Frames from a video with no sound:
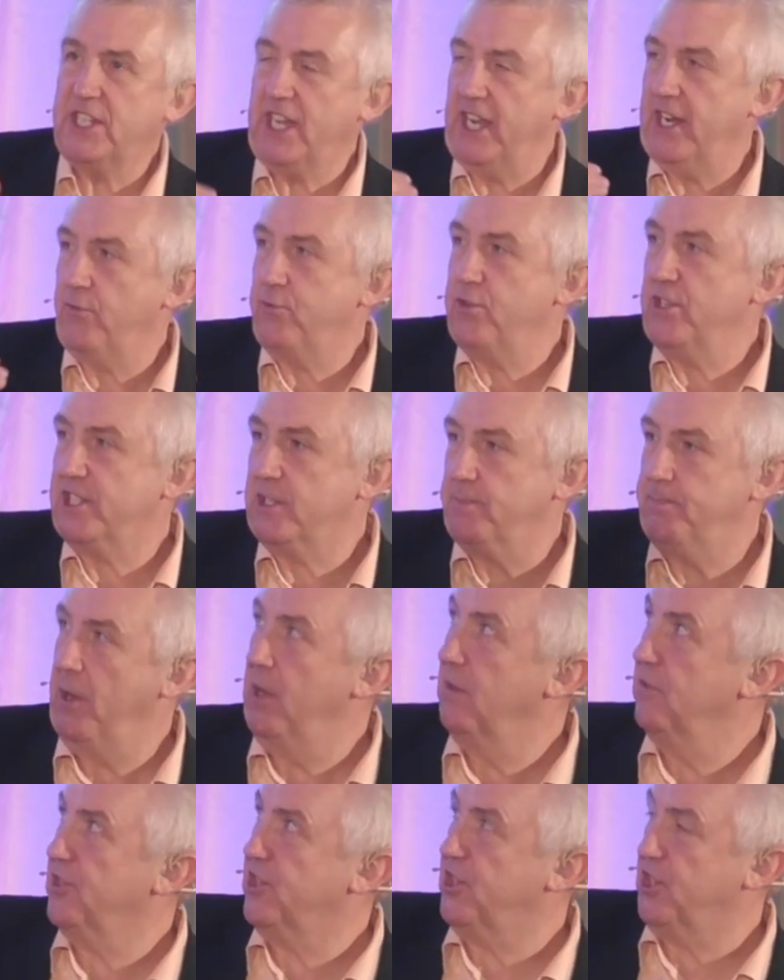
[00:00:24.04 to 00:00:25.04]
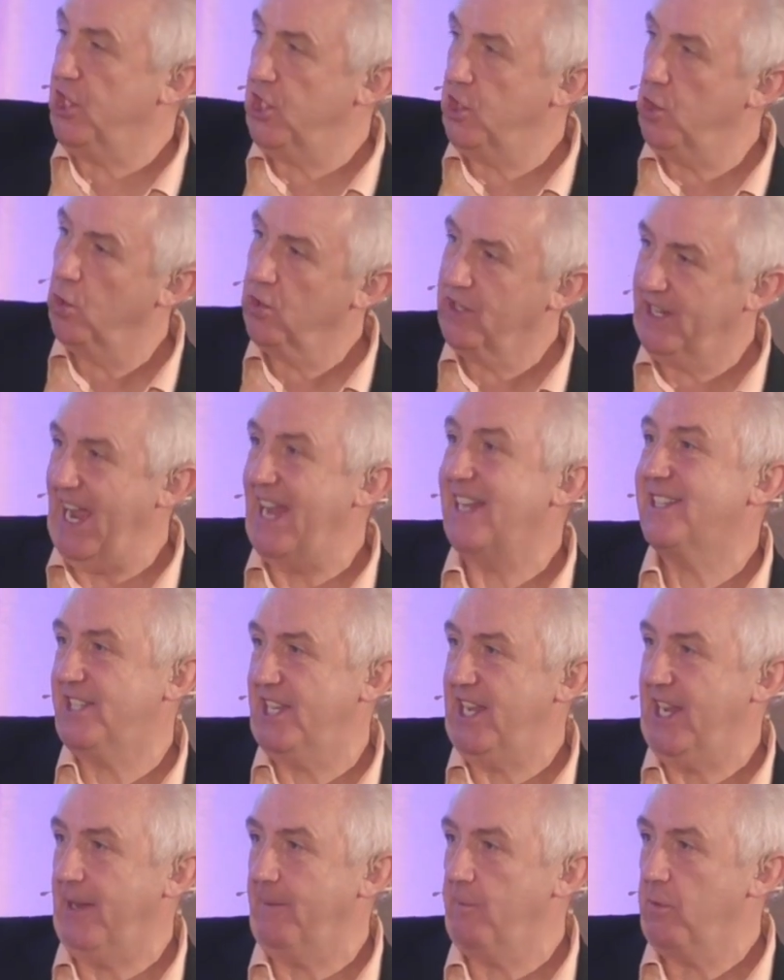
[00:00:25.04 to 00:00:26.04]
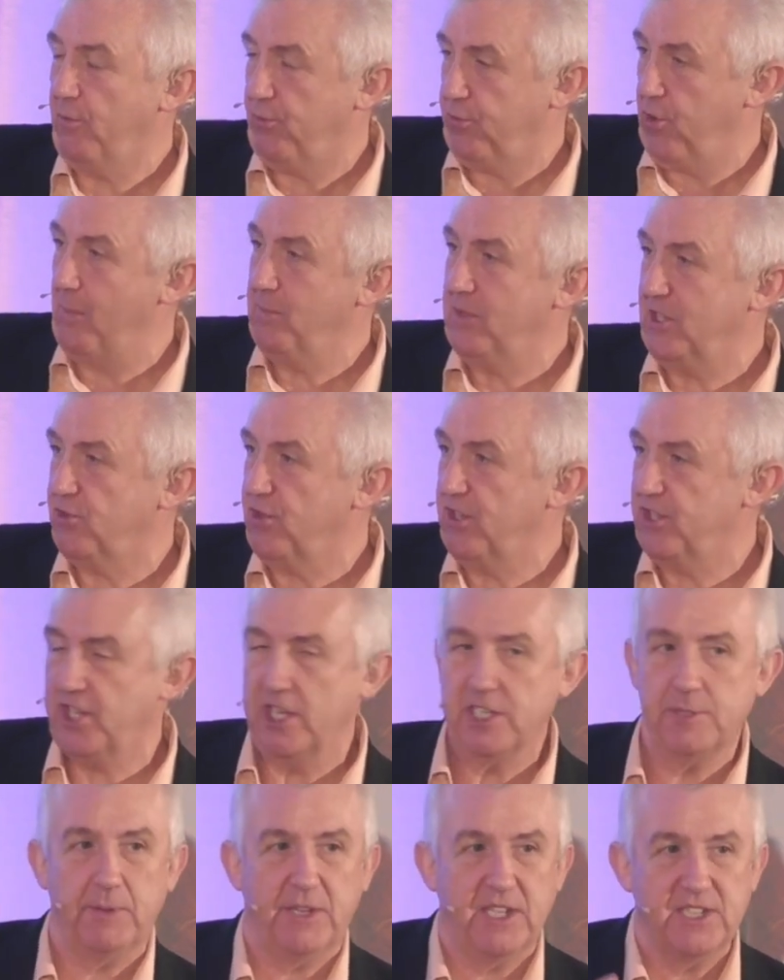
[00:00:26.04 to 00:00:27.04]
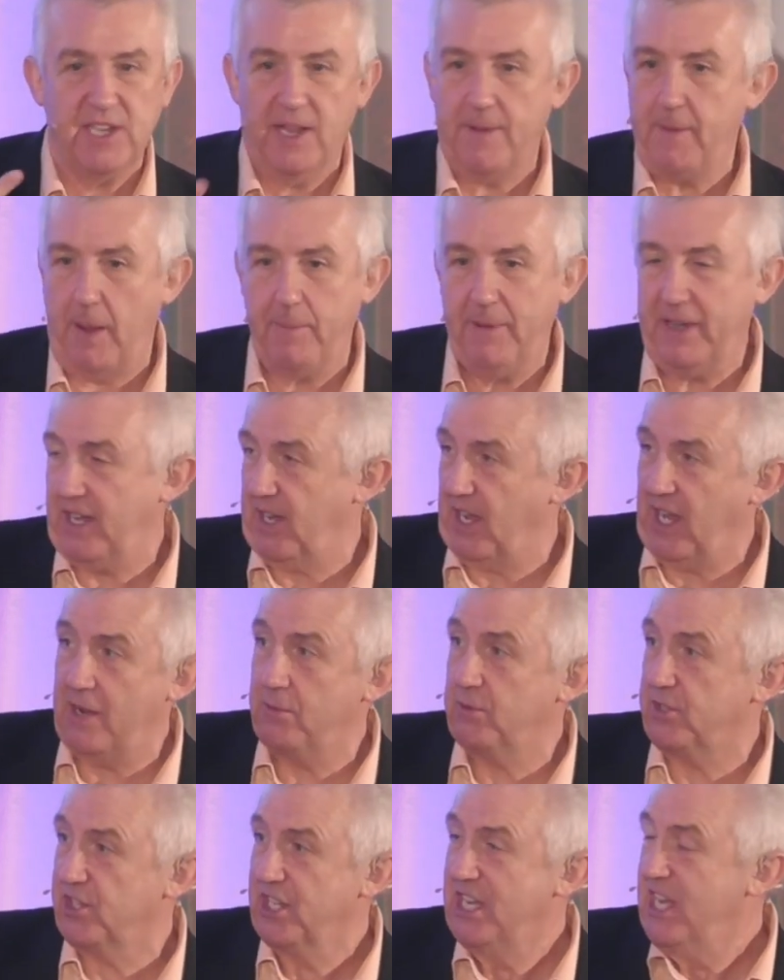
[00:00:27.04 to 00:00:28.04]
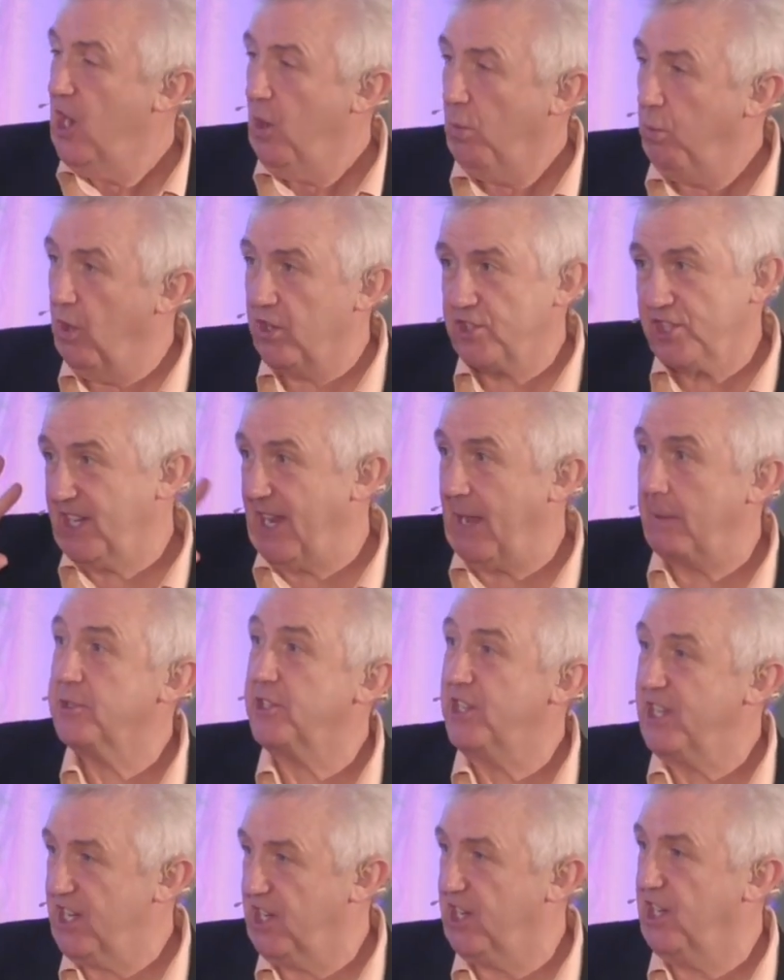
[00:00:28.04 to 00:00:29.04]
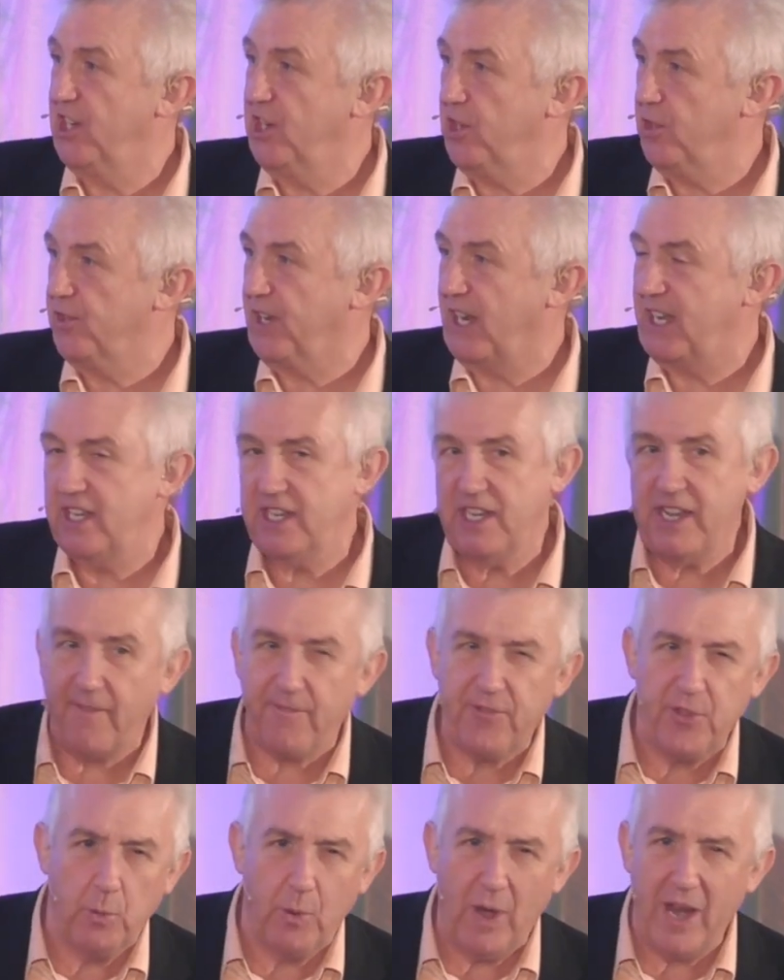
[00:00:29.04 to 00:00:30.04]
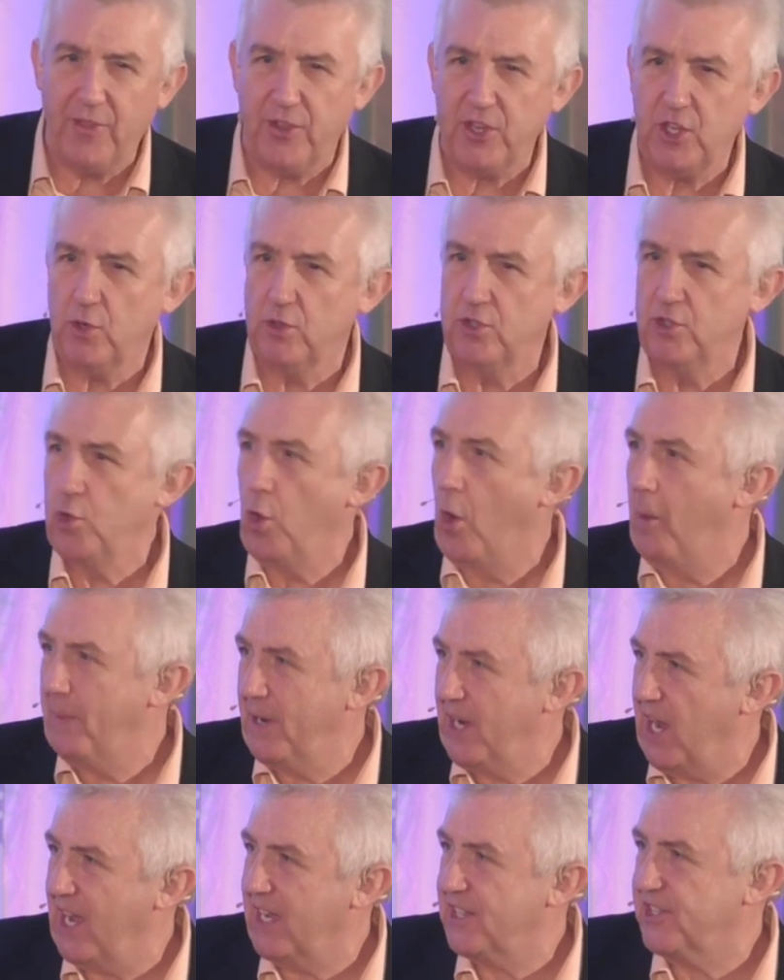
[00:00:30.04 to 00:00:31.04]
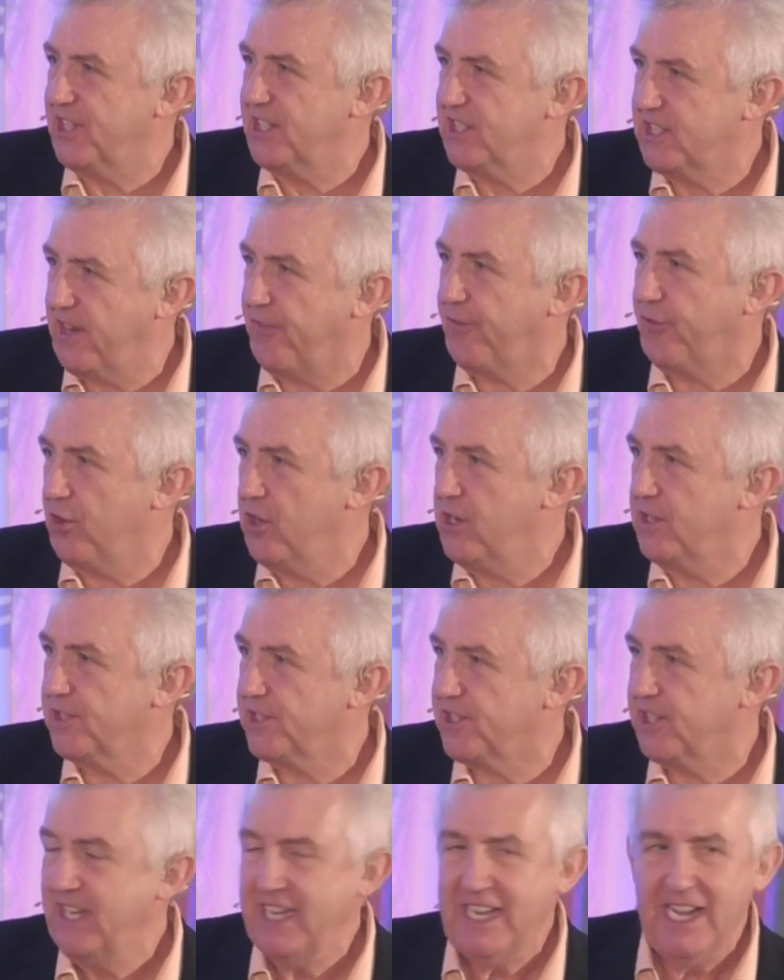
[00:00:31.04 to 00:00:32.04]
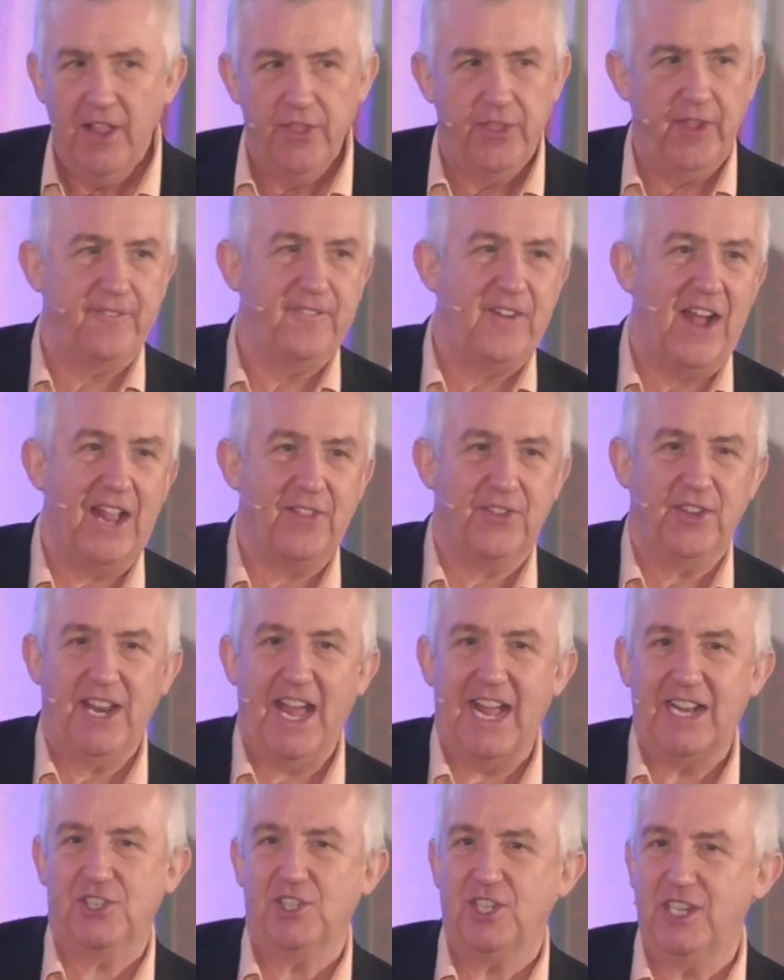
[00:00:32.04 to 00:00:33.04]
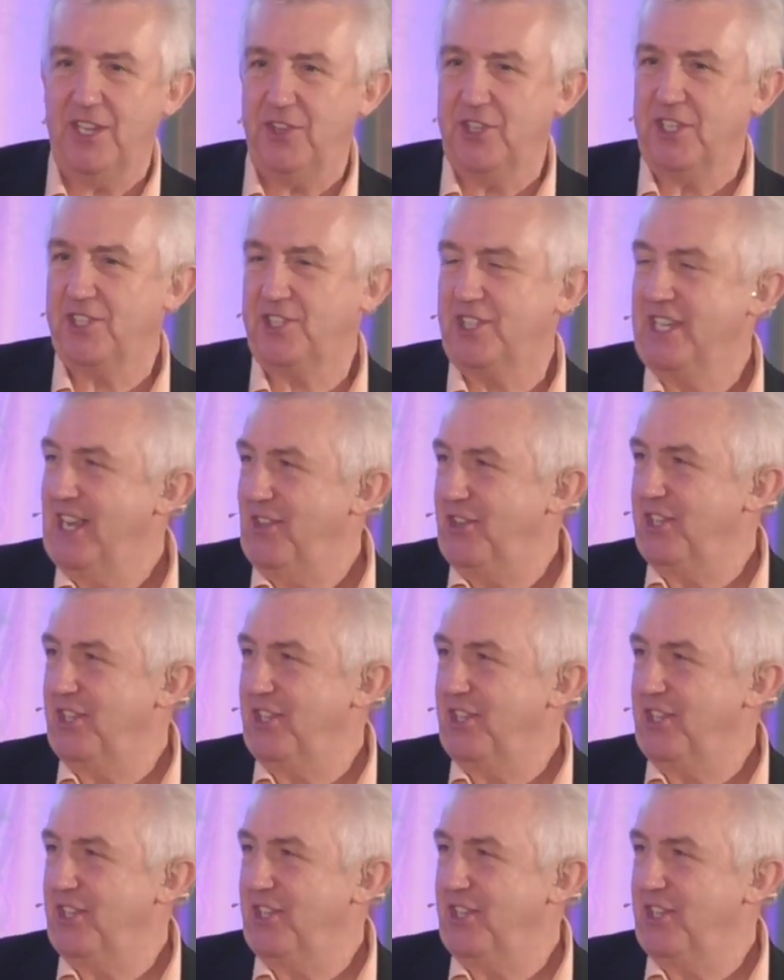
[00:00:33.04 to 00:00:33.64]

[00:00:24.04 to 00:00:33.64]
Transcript: kind of response that you're getting from this research? Because, I mean, I was watching absolutely glued. I love the way that you're normalising difference, the fact that actually there's